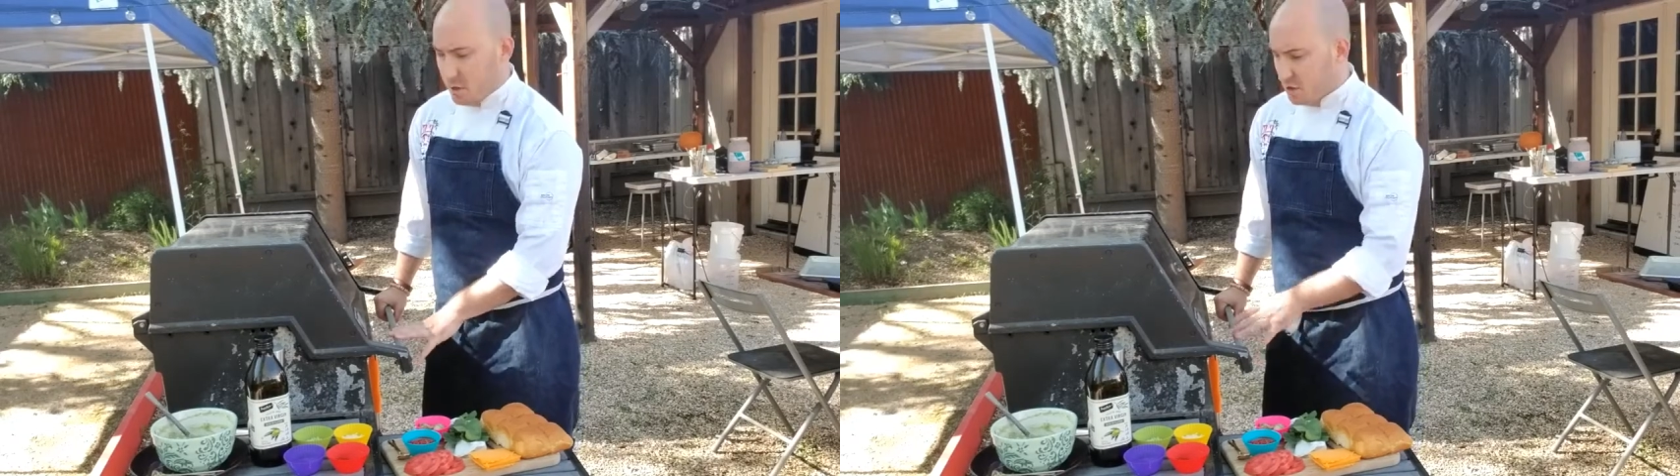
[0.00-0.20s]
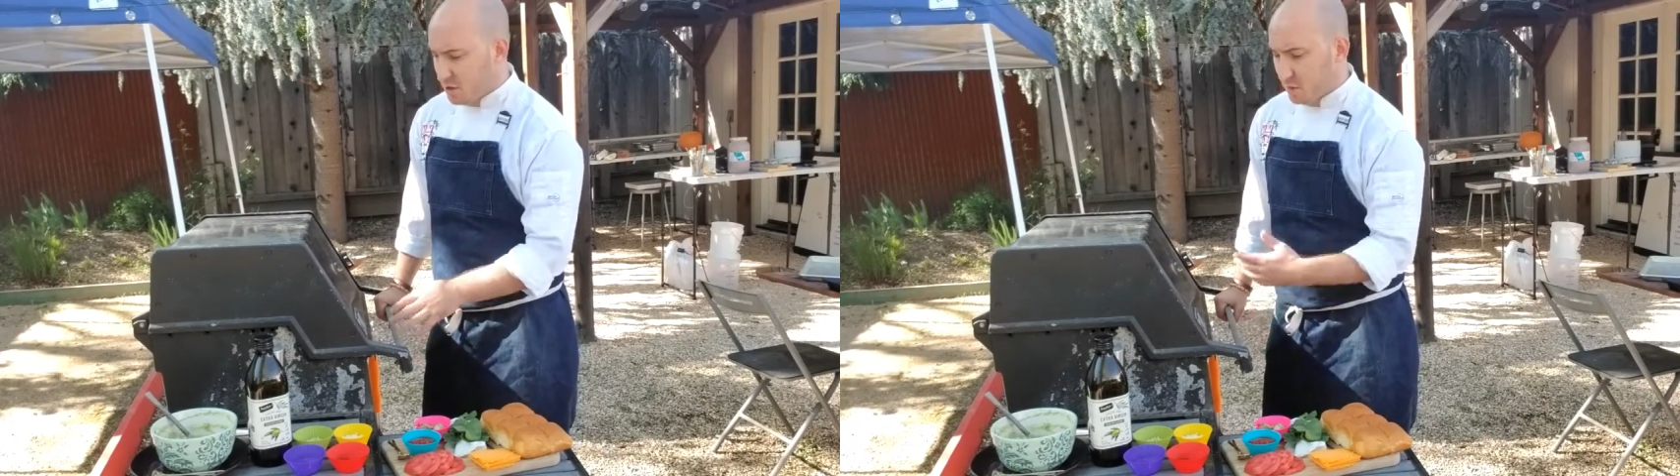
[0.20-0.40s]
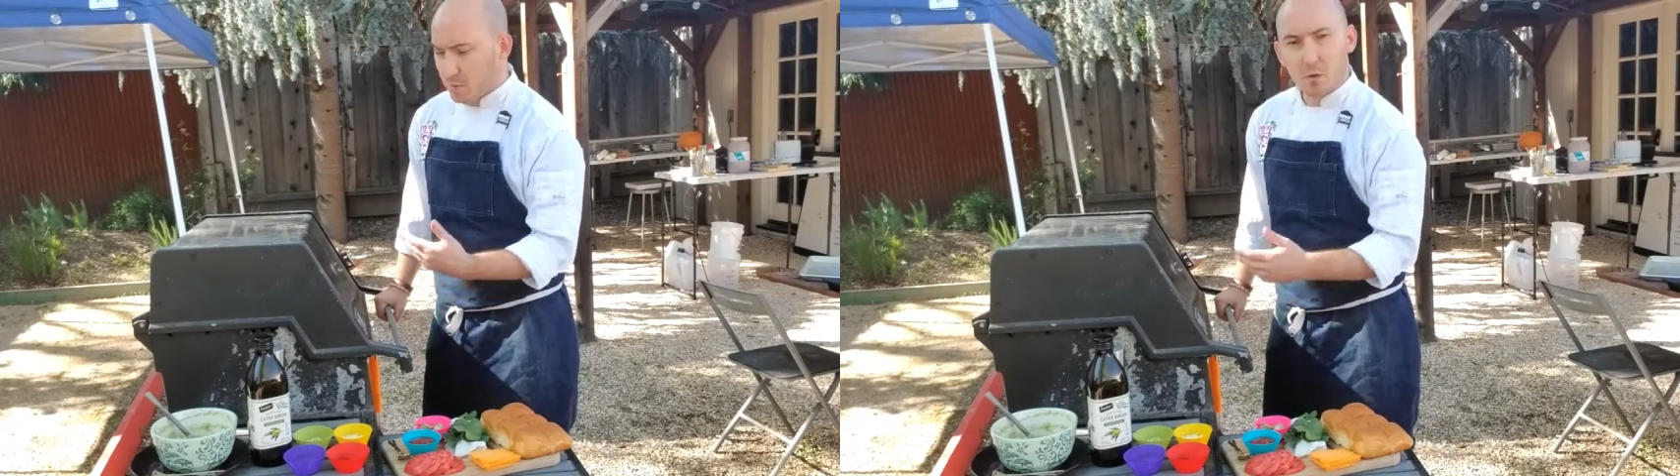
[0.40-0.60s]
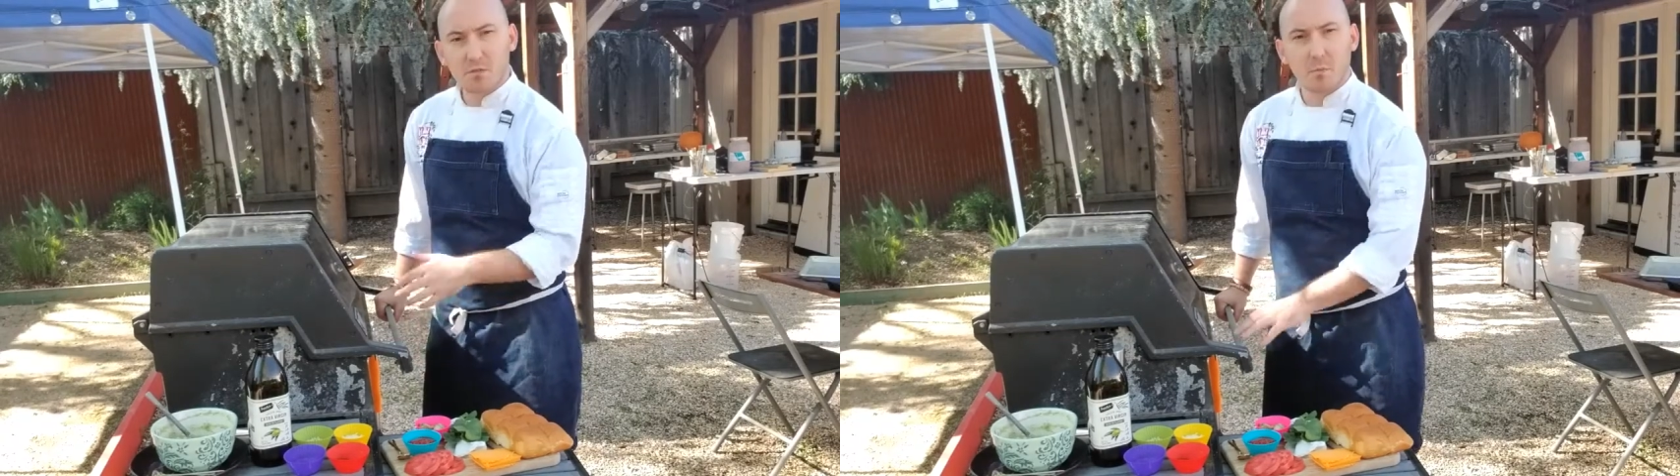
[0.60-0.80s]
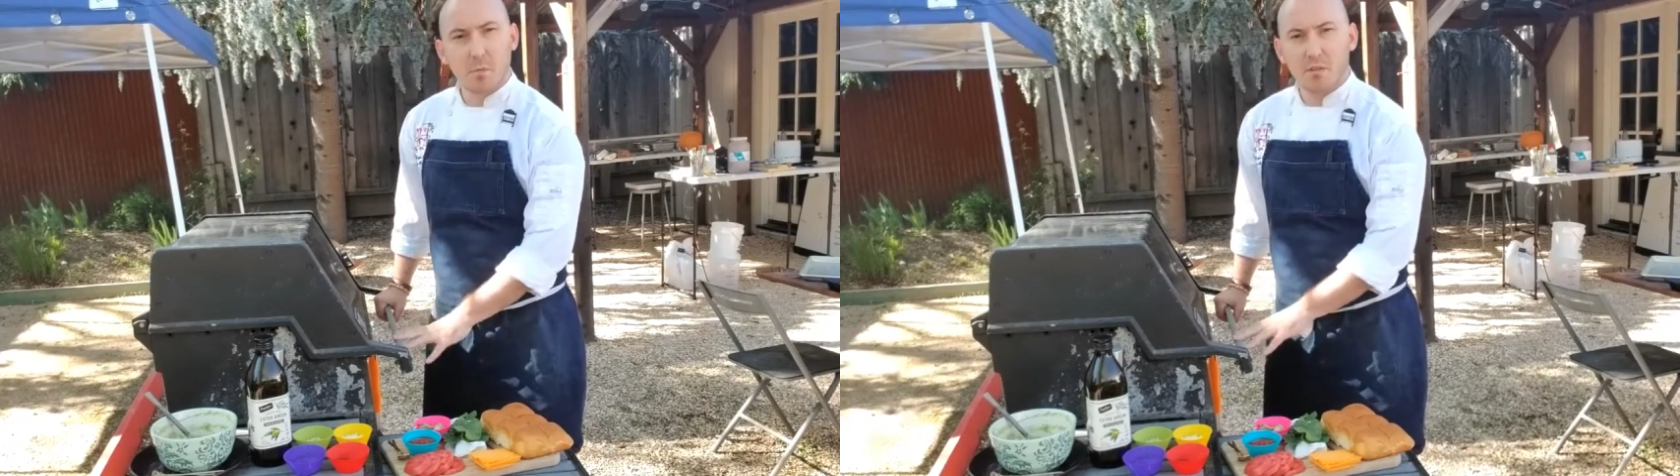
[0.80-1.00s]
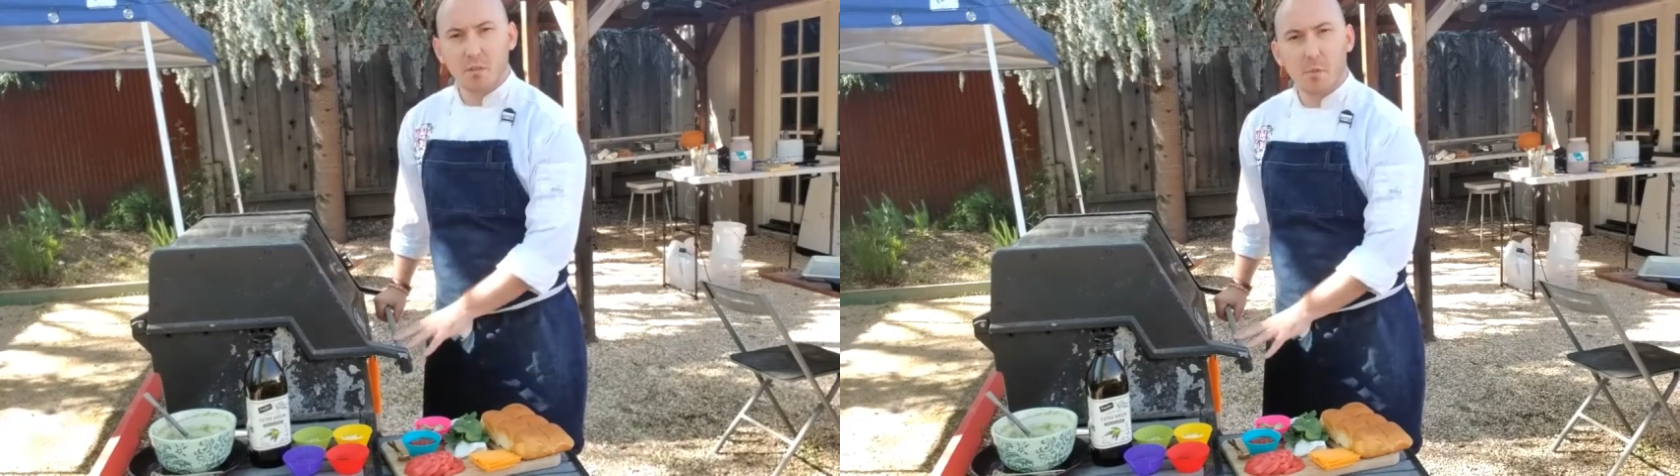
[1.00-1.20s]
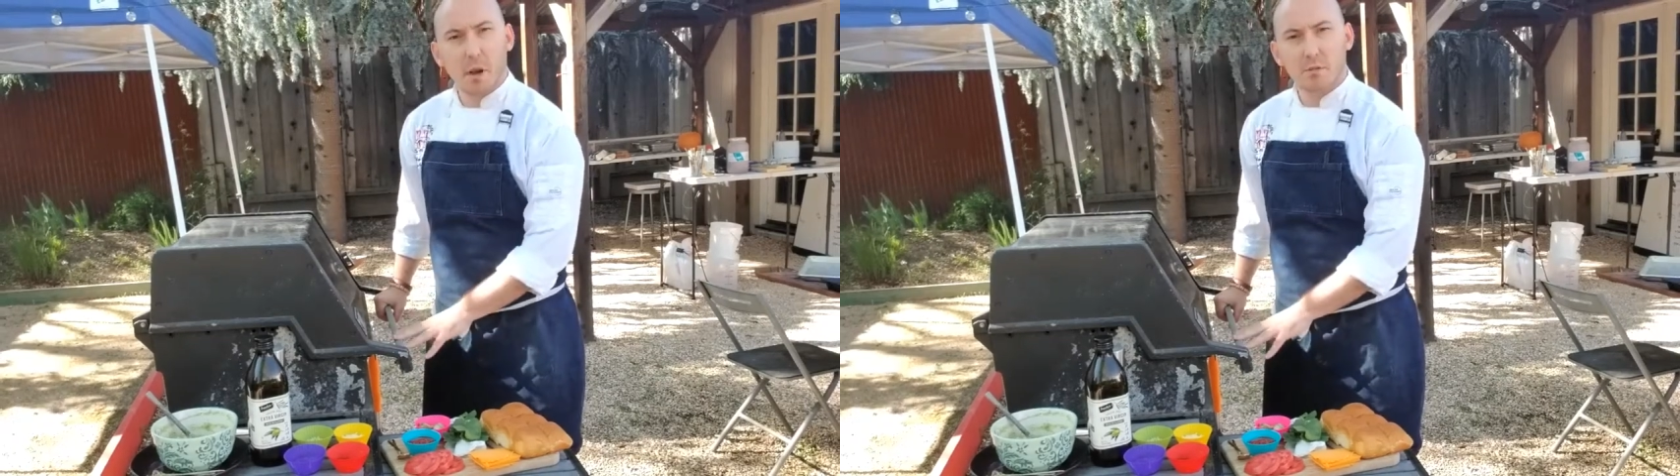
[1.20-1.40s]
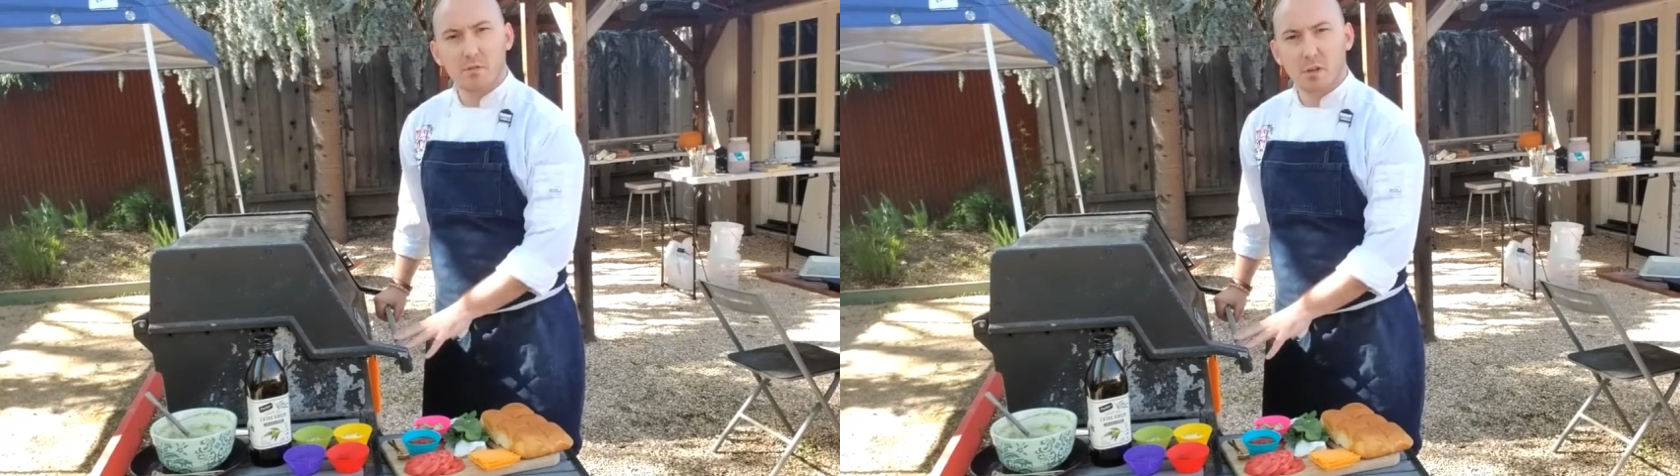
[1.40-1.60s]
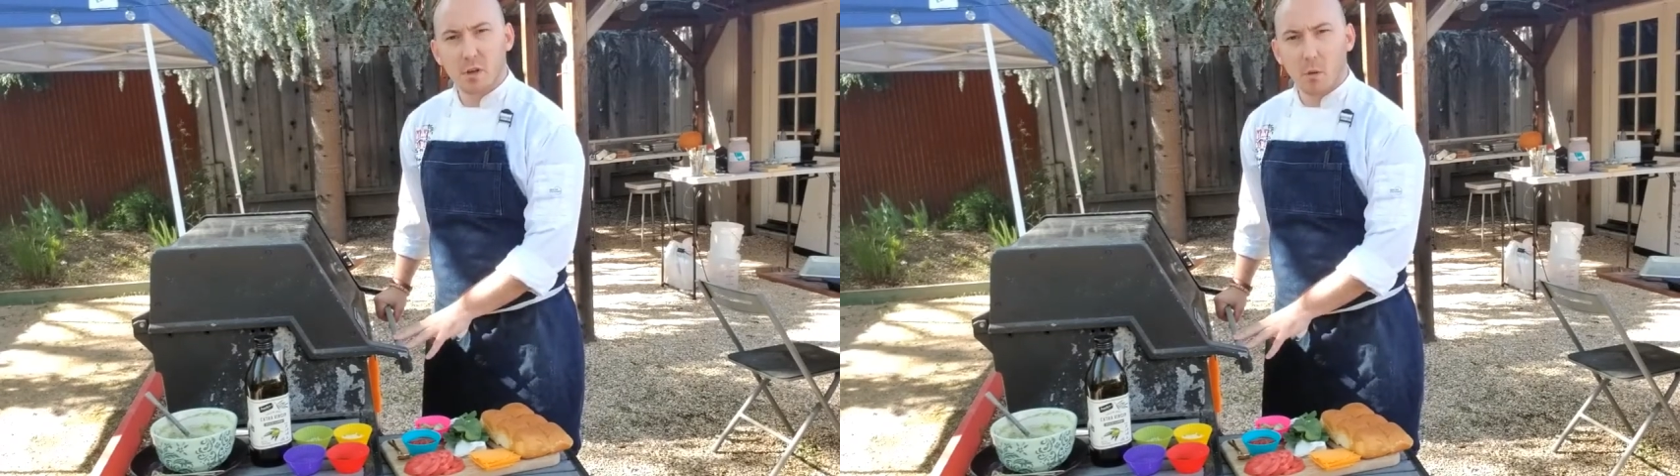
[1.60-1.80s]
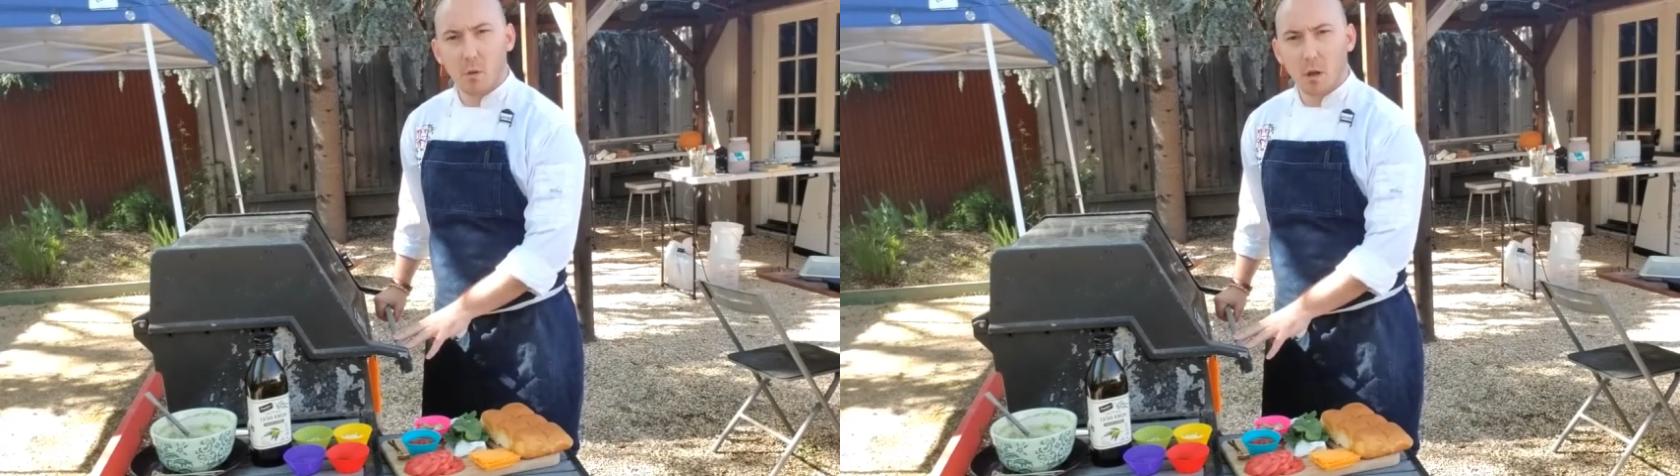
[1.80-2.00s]
just some roasted Brussels sprouts to
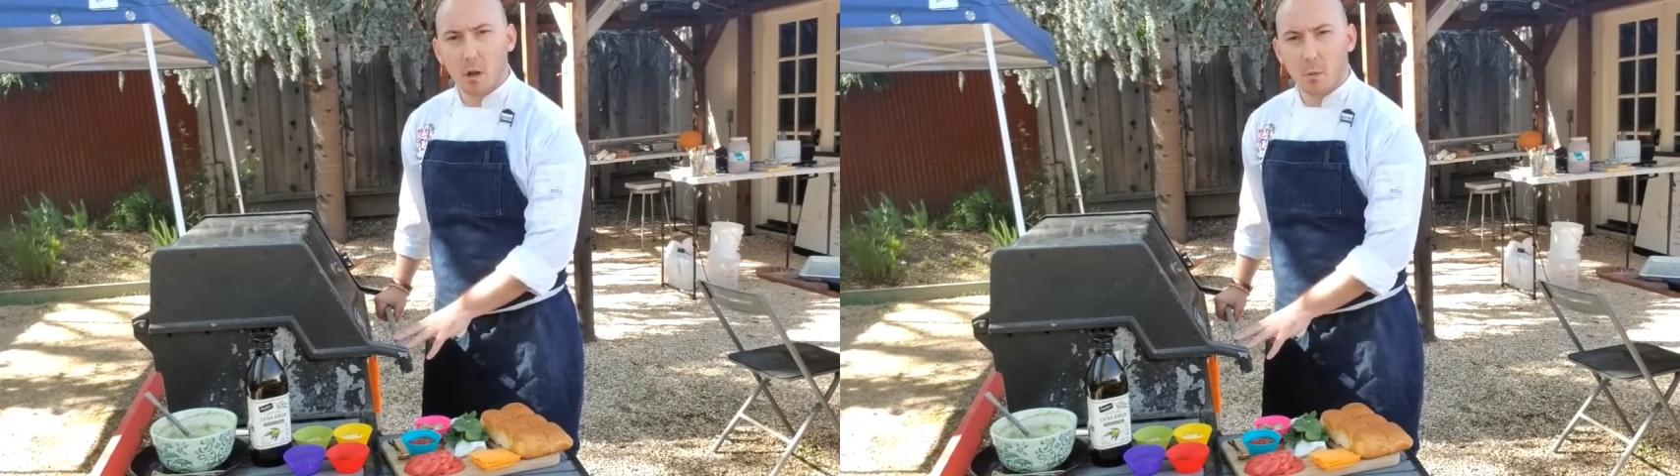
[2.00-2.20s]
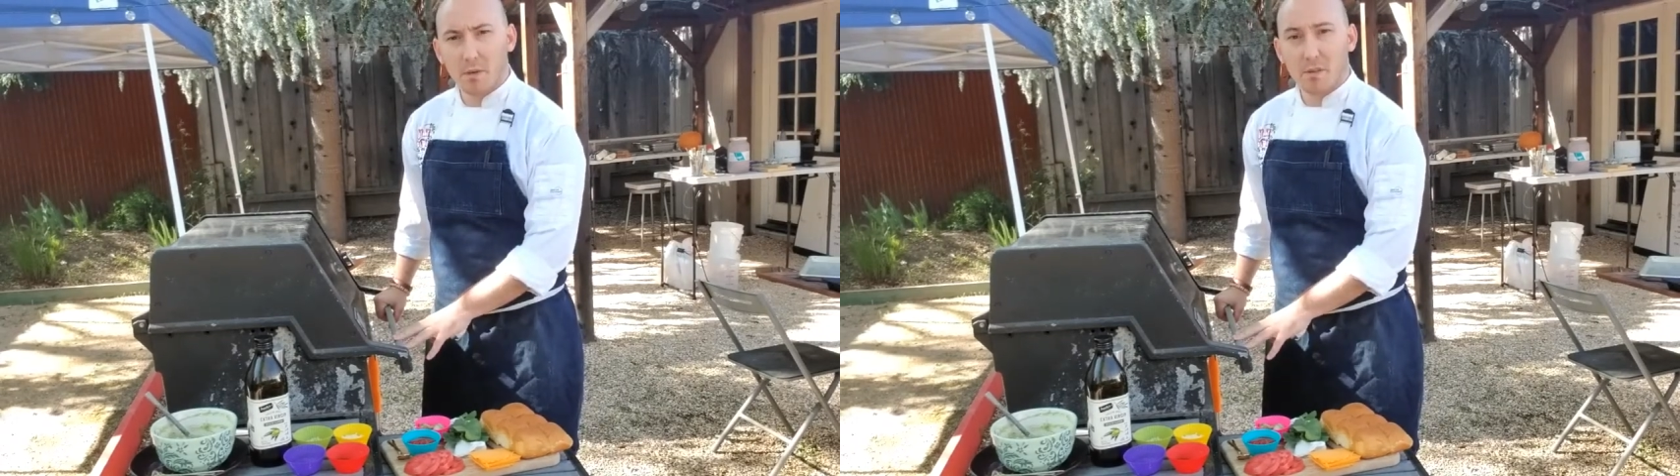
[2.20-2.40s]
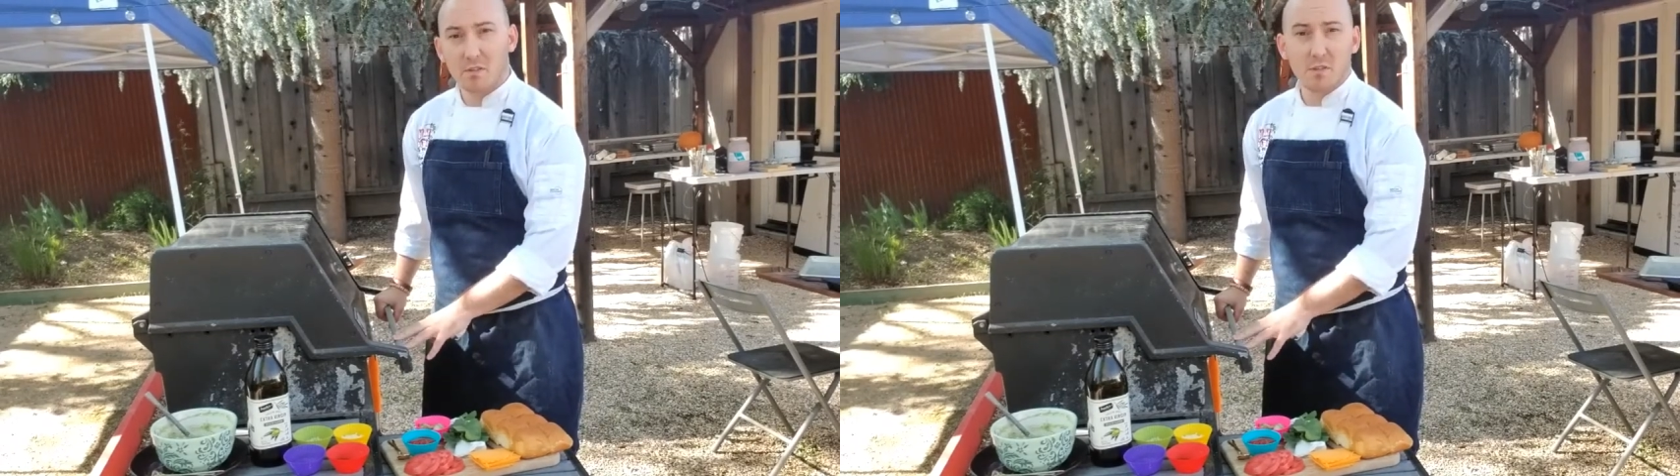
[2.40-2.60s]
go along with this.